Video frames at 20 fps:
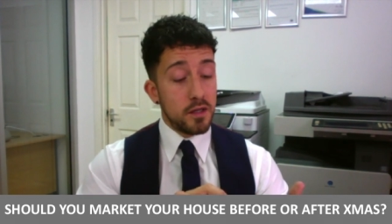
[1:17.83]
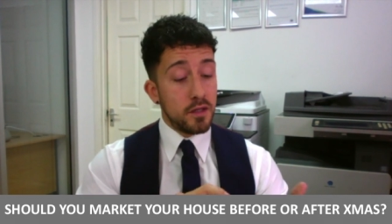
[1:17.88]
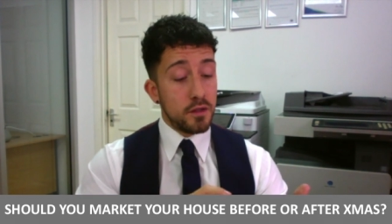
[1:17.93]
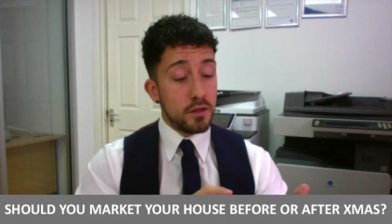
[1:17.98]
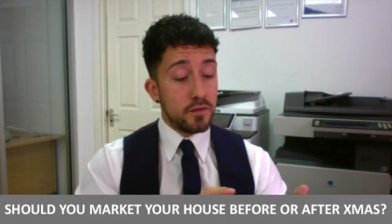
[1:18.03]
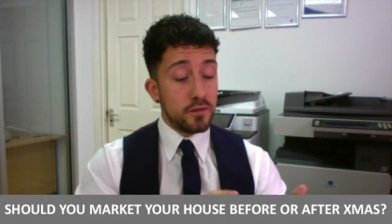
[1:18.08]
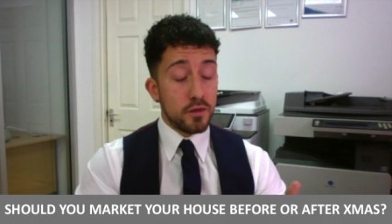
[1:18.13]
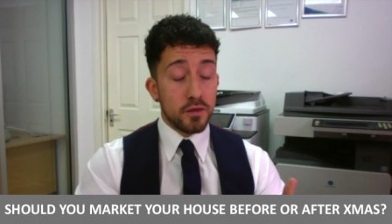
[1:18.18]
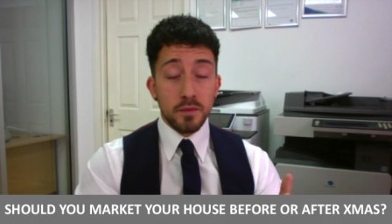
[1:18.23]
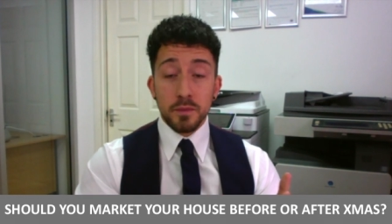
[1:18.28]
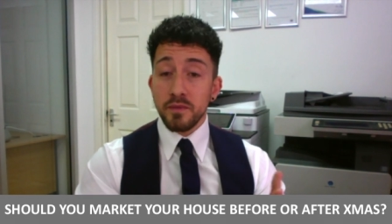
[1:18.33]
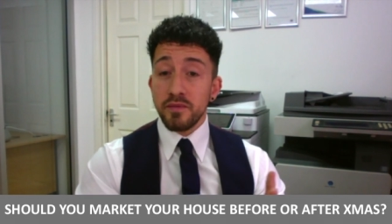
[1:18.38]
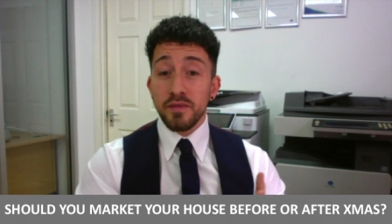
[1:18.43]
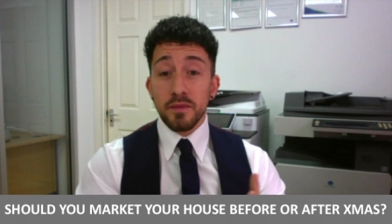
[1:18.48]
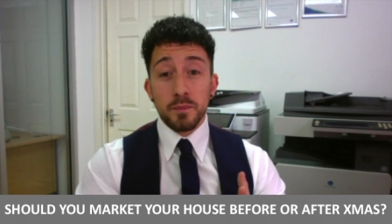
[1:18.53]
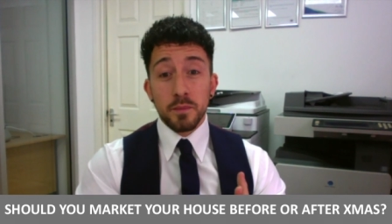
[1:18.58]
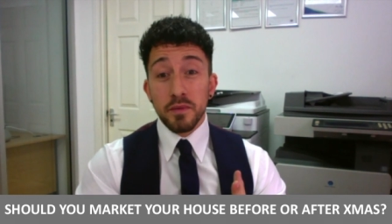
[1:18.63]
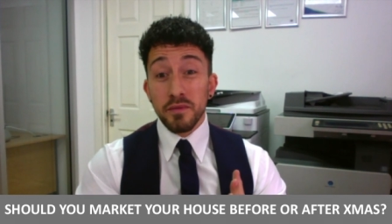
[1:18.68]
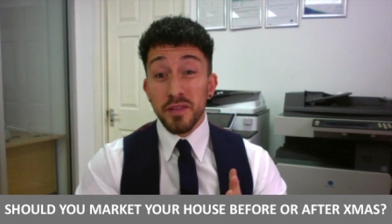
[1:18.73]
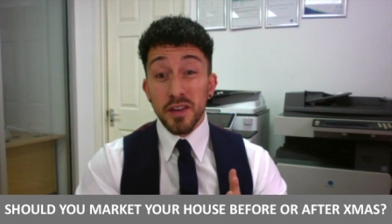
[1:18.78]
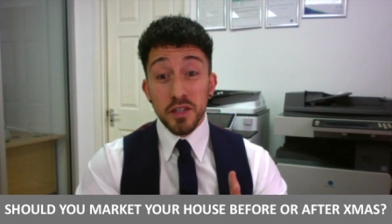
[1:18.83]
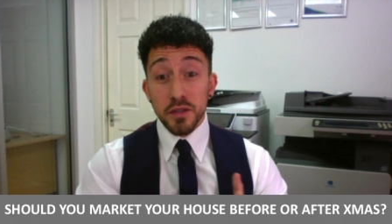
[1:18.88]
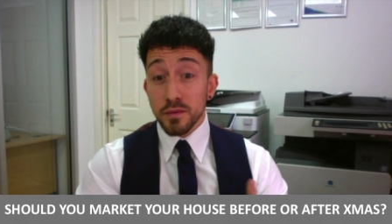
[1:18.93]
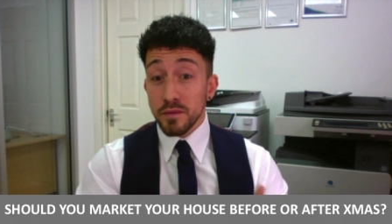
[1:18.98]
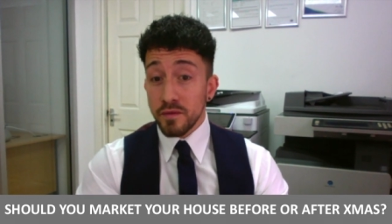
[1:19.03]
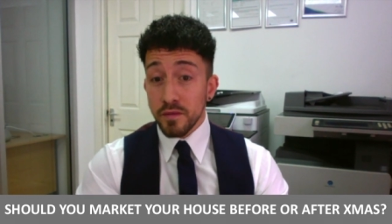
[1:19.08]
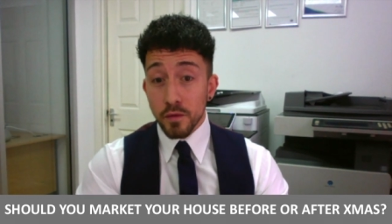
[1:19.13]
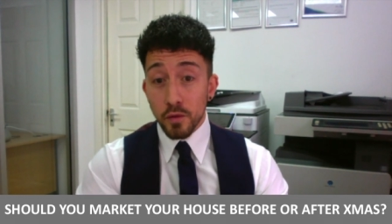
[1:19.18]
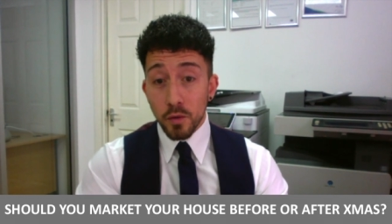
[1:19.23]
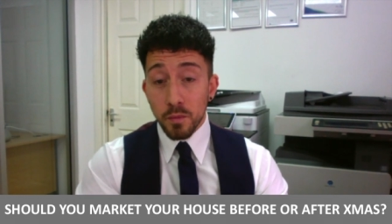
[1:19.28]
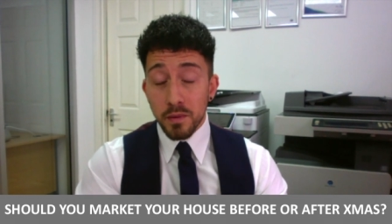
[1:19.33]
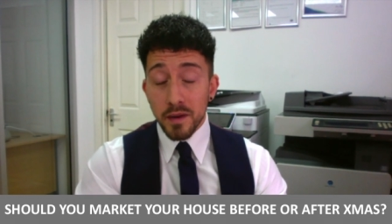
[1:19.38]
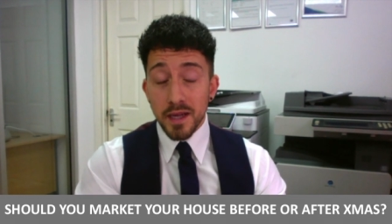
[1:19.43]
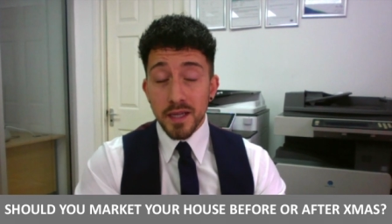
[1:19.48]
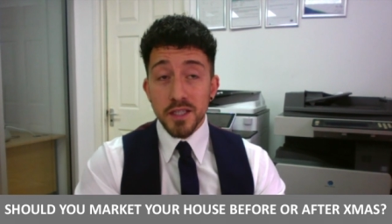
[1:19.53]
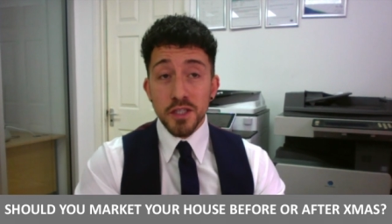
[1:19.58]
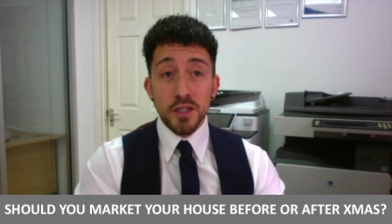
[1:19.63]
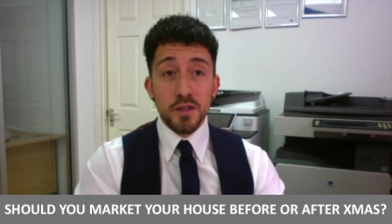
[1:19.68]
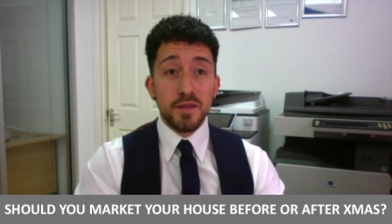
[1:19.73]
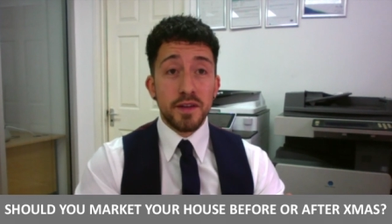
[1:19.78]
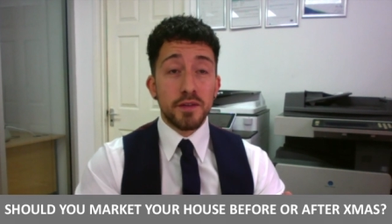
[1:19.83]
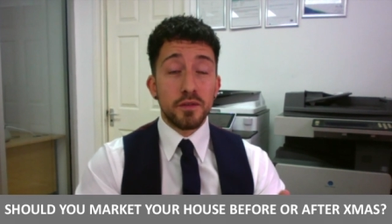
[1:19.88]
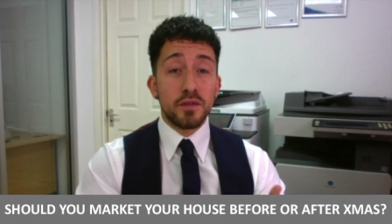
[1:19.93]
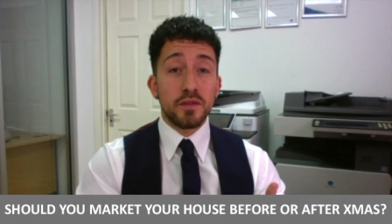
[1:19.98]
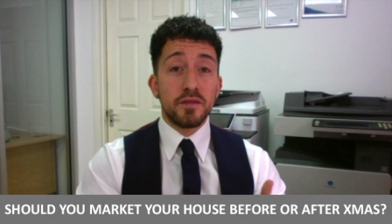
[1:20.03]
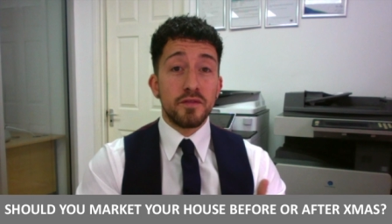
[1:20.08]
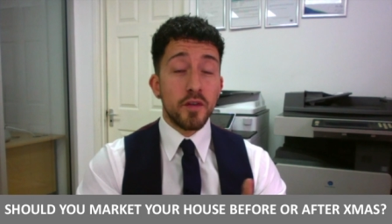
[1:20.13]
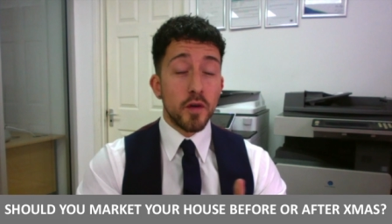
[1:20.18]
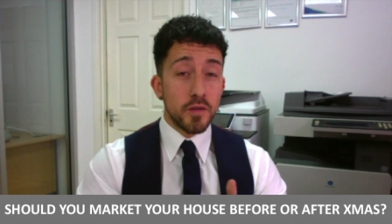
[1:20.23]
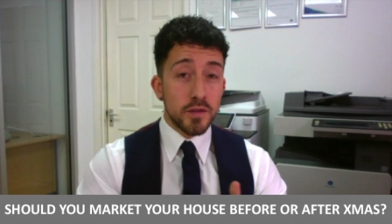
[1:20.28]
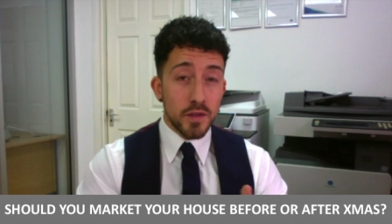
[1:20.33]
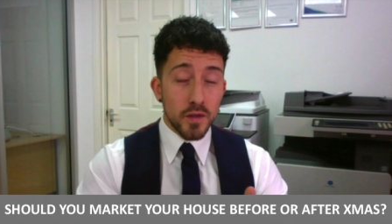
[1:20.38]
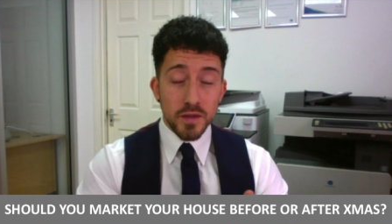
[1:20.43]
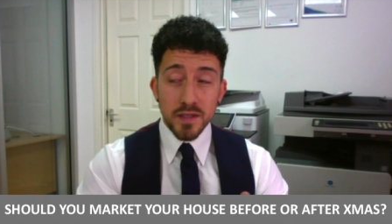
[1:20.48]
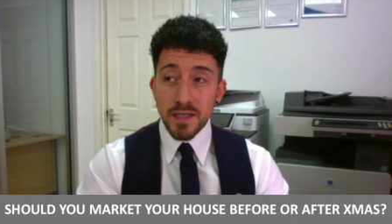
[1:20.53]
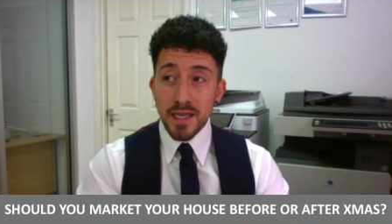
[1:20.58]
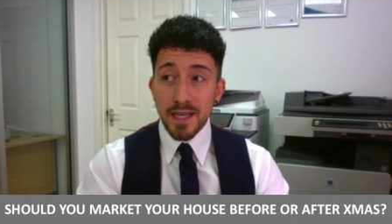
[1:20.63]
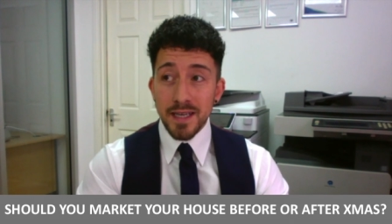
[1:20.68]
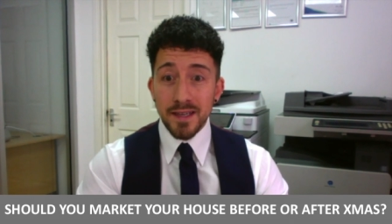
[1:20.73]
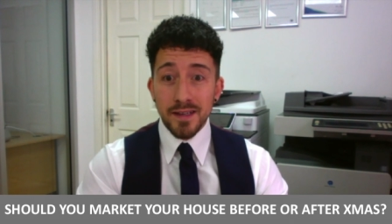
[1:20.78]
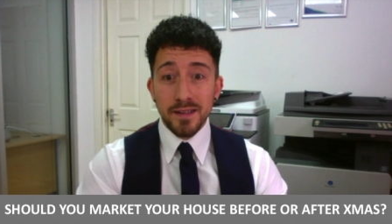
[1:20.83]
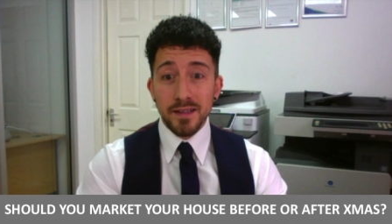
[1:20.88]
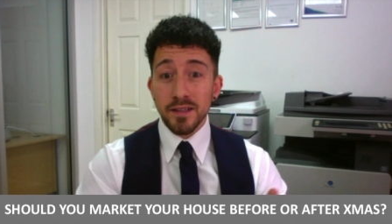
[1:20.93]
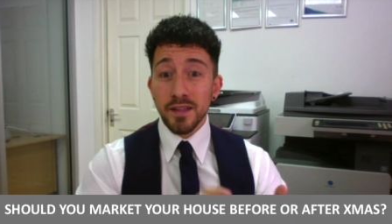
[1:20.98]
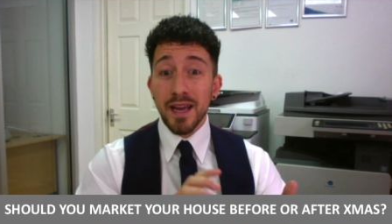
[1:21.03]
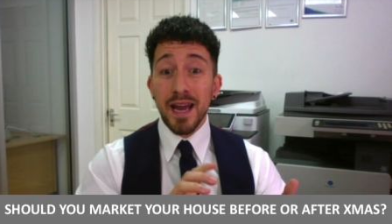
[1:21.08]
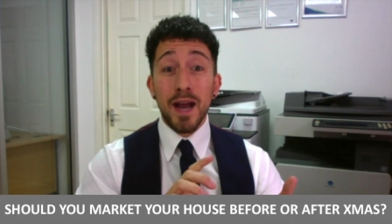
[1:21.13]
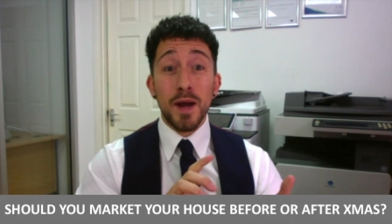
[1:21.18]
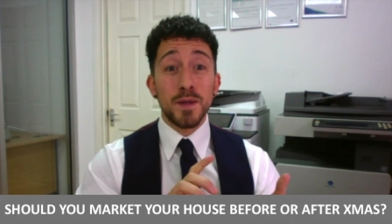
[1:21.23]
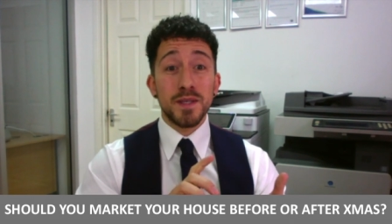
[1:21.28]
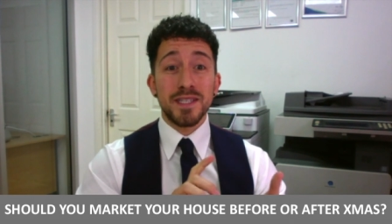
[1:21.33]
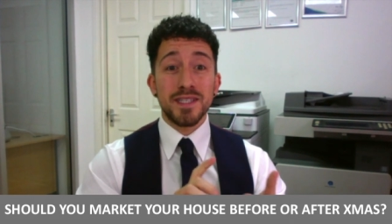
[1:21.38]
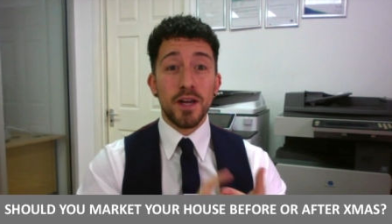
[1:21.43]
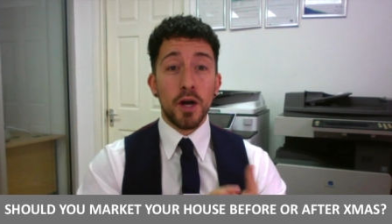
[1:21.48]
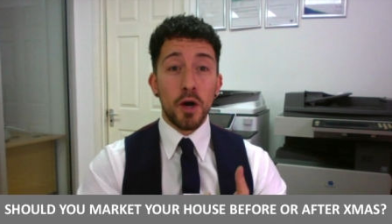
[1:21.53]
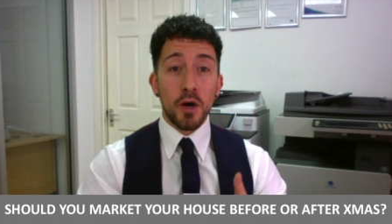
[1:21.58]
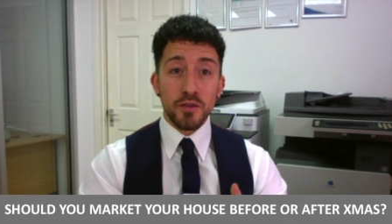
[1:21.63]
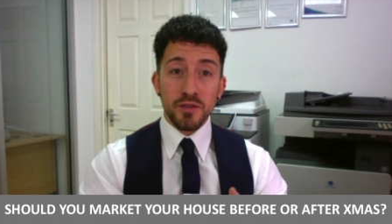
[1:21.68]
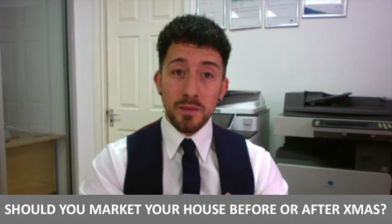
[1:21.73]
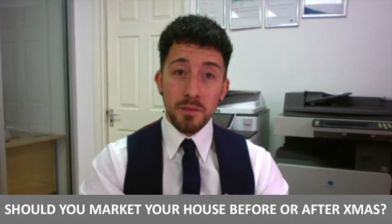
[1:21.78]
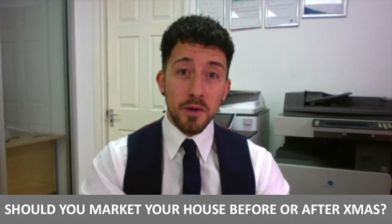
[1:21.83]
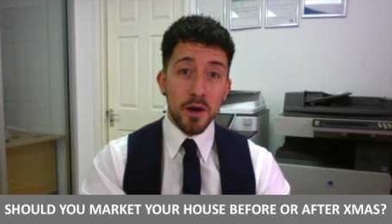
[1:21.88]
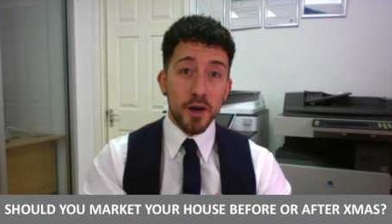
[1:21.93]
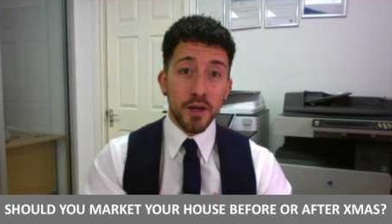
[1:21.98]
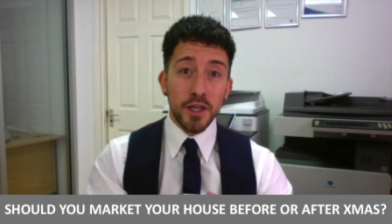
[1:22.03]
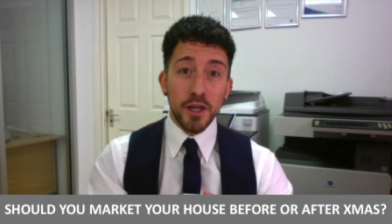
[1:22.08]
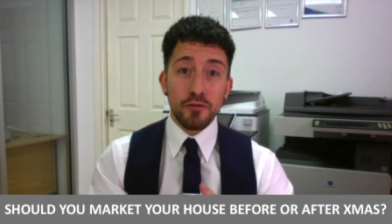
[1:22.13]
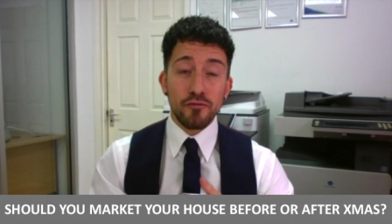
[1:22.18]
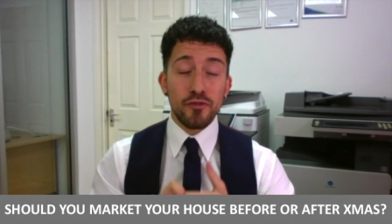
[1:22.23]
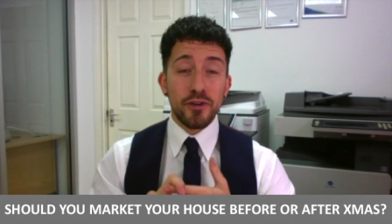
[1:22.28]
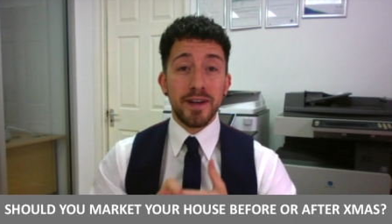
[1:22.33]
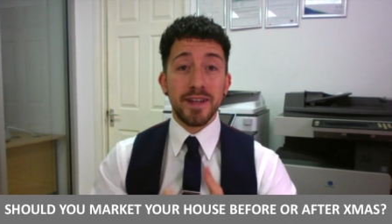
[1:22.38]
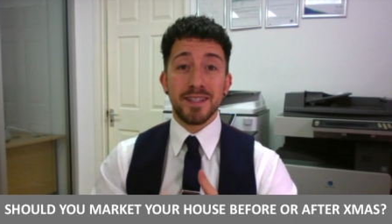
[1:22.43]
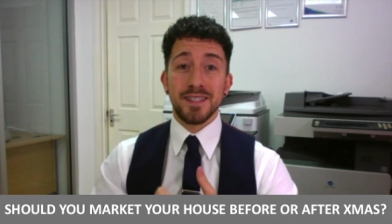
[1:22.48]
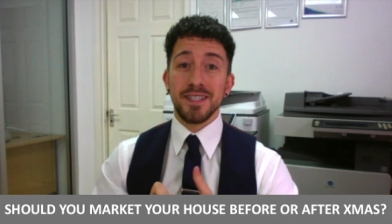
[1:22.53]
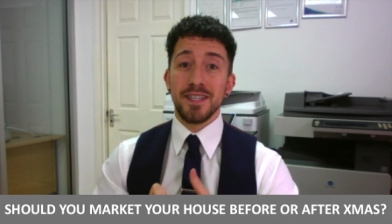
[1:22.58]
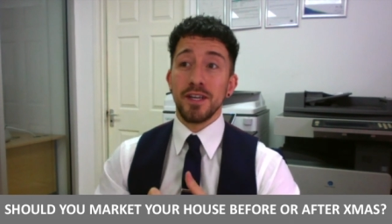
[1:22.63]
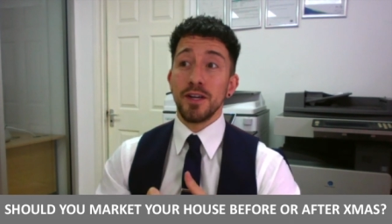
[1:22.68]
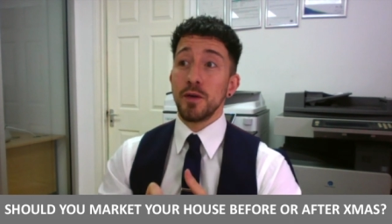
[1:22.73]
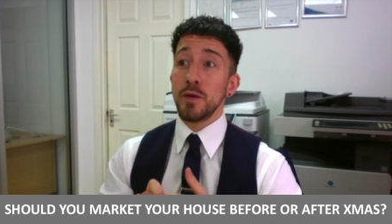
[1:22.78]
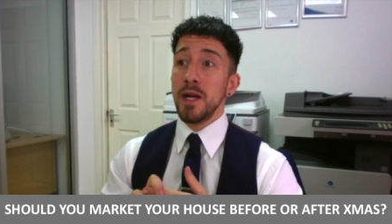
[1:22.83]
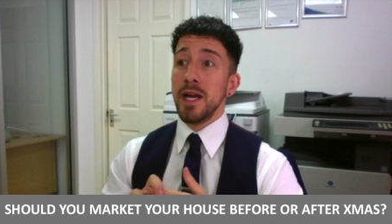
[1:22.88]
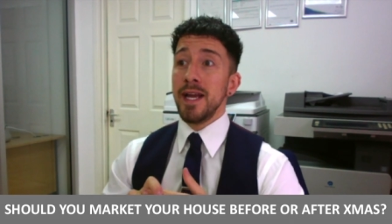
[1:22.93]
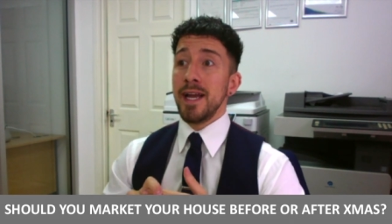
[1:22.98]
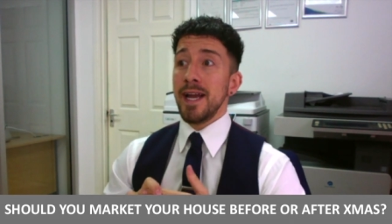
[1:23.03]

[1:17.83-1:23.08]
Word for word: you've got professional floor plans, you've had all the photos taken, your house is on the market, ready to go,